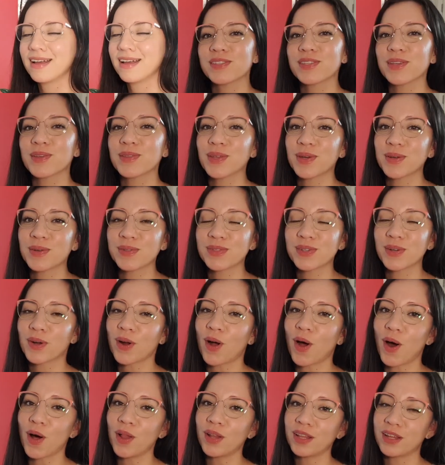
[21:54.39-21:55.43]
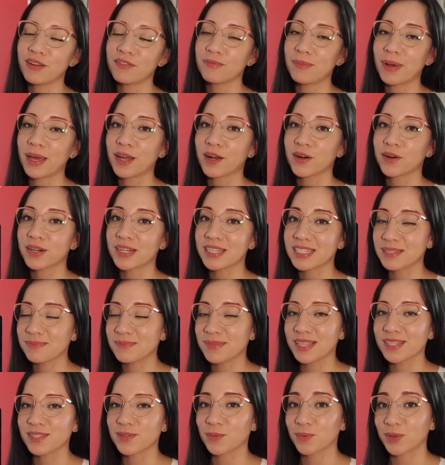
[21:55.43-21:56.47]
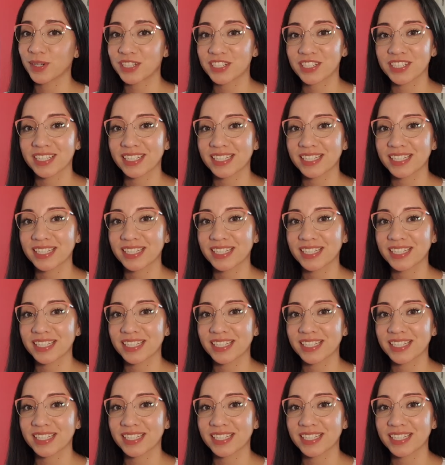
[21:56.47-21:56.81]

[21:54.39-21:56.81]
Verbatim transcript: So those are all of my Christmas wish